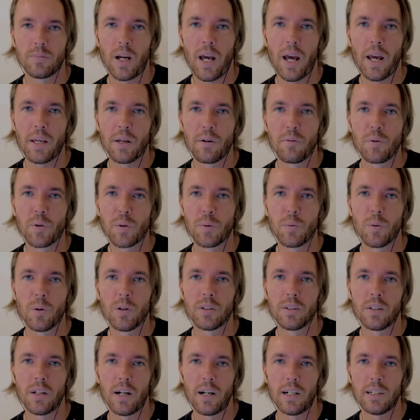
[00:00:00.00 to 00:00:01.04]
Hey
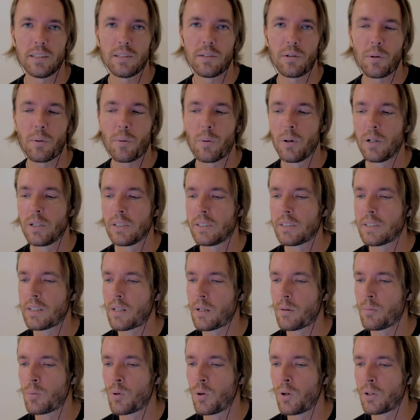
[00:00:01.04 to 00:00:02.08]
everyone, as requested,
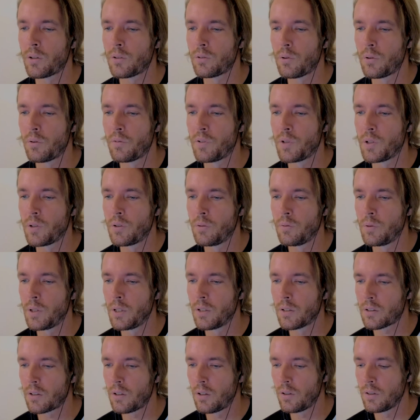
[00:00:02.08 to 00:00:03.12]
I'm going to review the
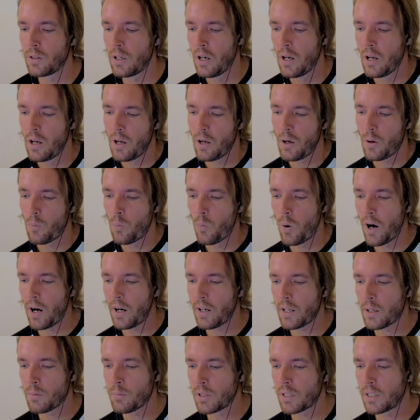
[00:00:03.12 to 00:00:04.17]
video called
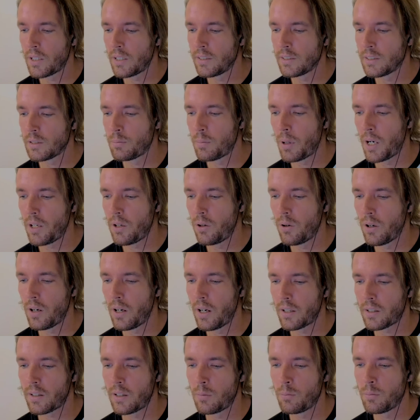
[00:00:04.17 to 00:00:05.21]
Why I'm Against
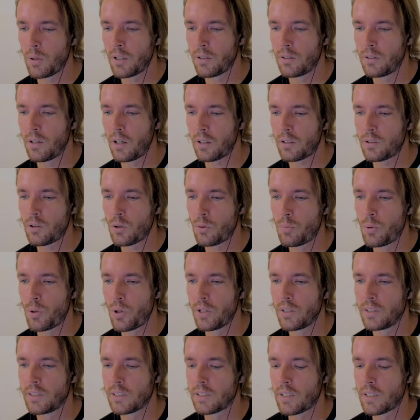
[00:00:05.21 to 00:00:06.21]
Biohacking by Dr. Brad